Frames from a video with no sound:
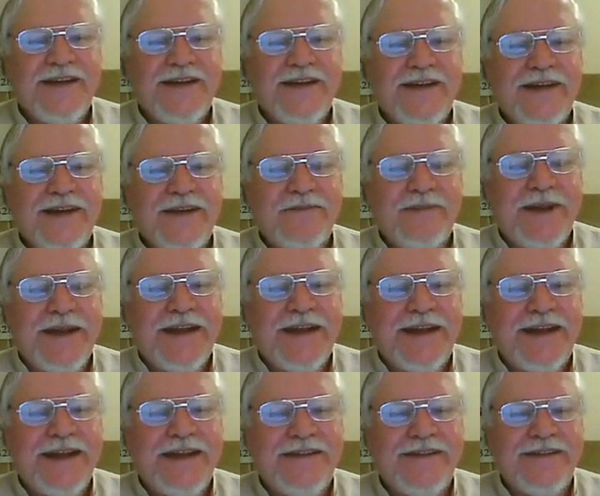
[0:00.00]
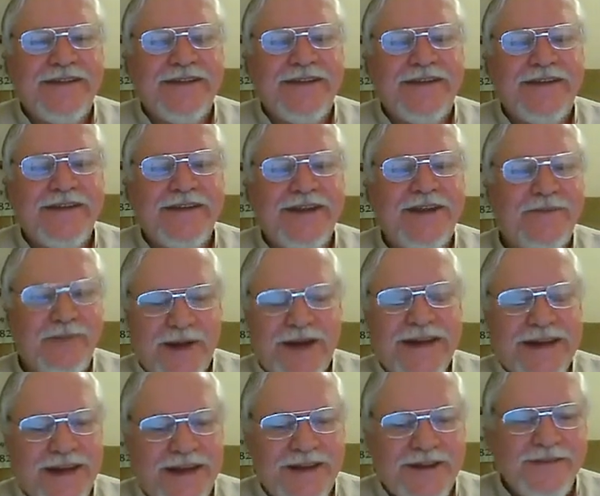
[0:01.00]
in many cases in my
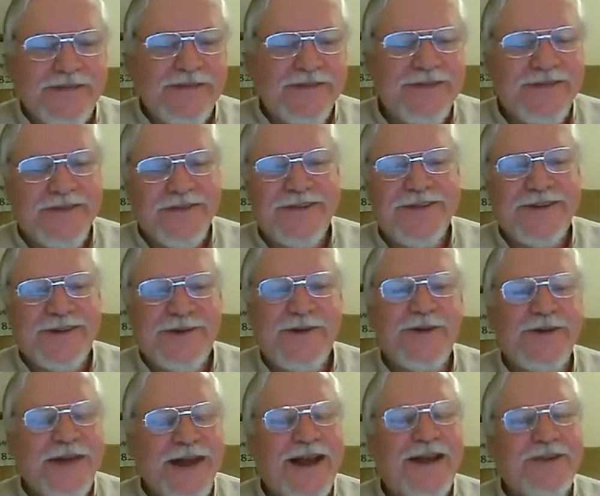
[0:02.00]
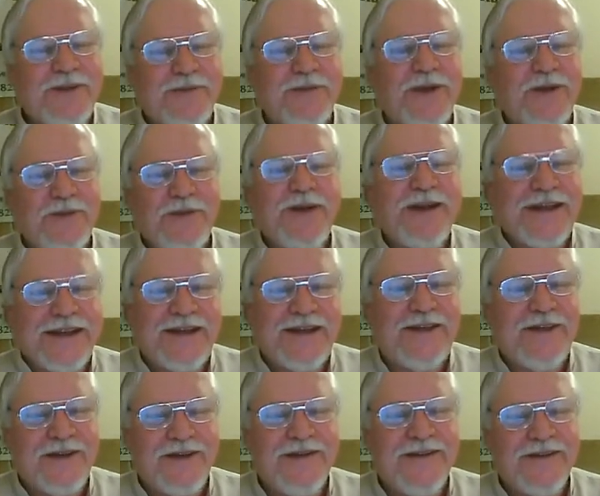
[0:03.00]
life, turned out to be really,
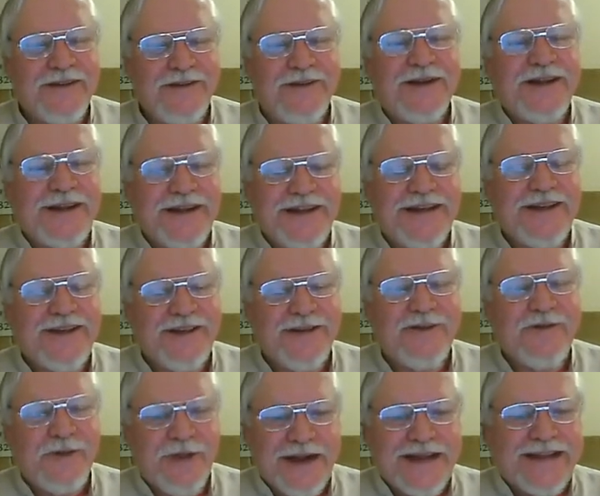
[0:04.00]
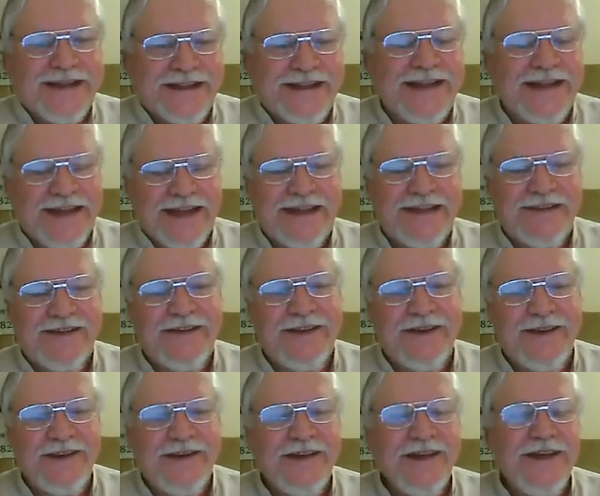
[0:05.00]
really great things.
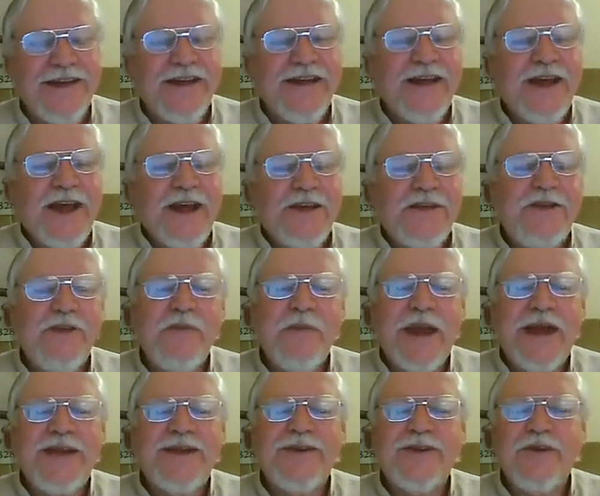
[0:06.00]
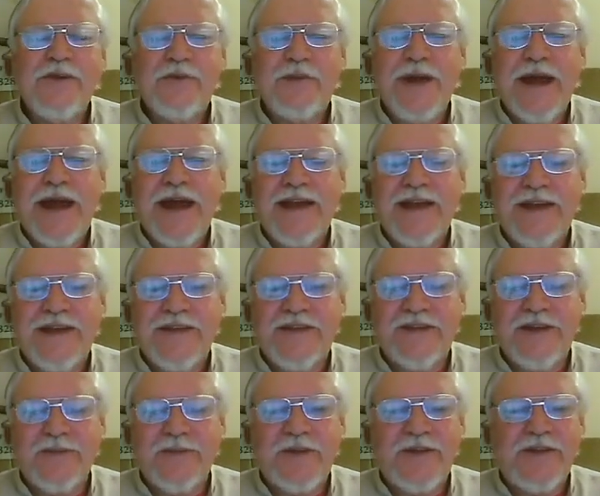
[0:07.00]
And you may look back at
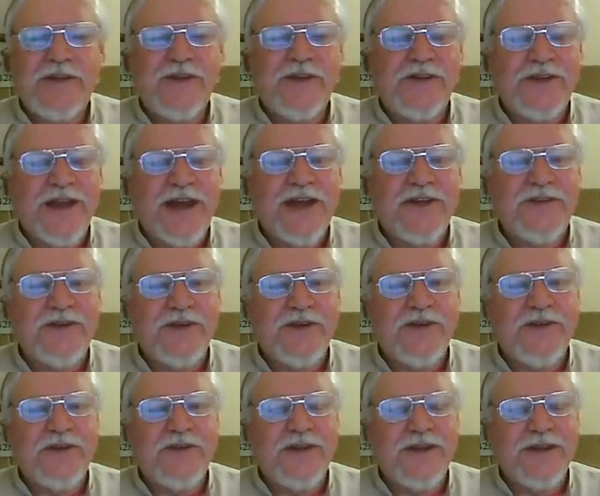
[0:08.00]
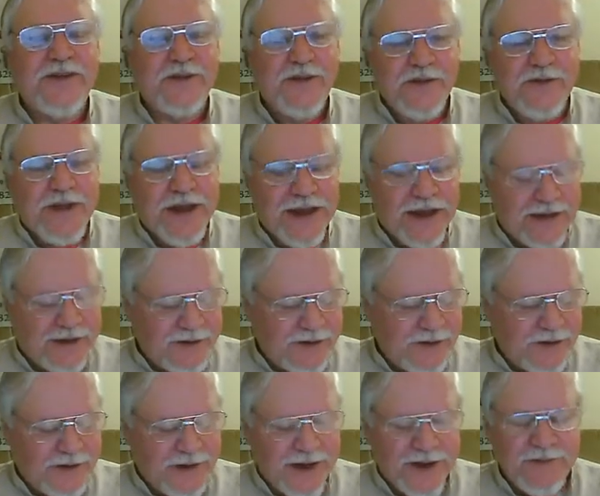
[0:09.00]
some of the disasters that you've had in
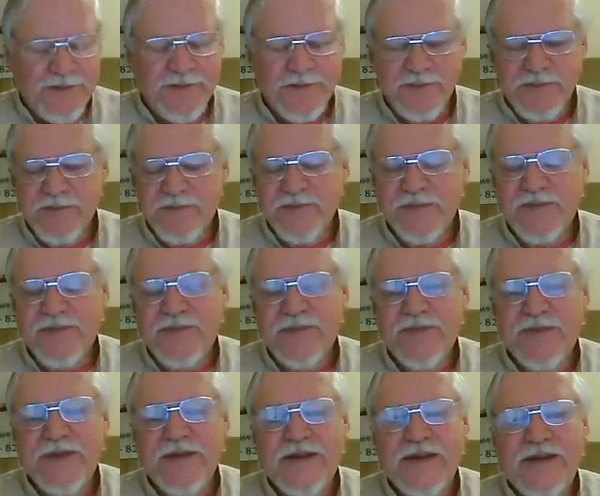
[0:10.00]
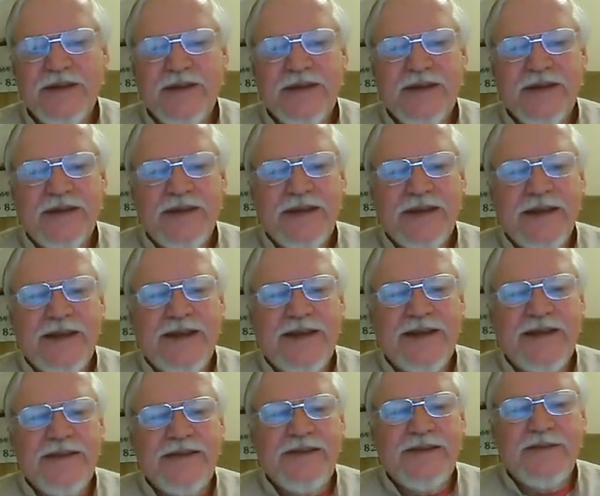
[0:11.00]
your life,
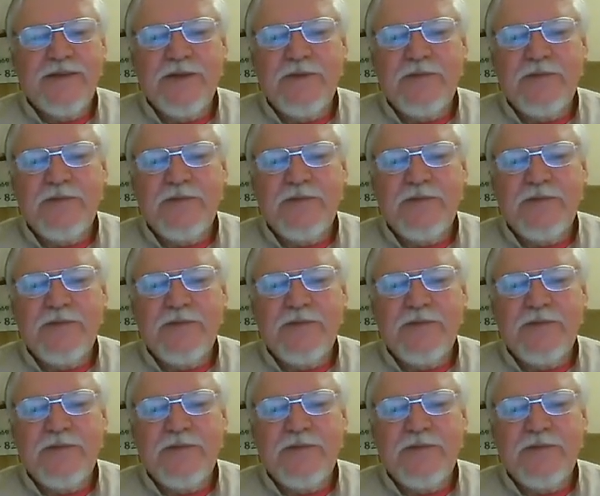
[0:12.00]
and you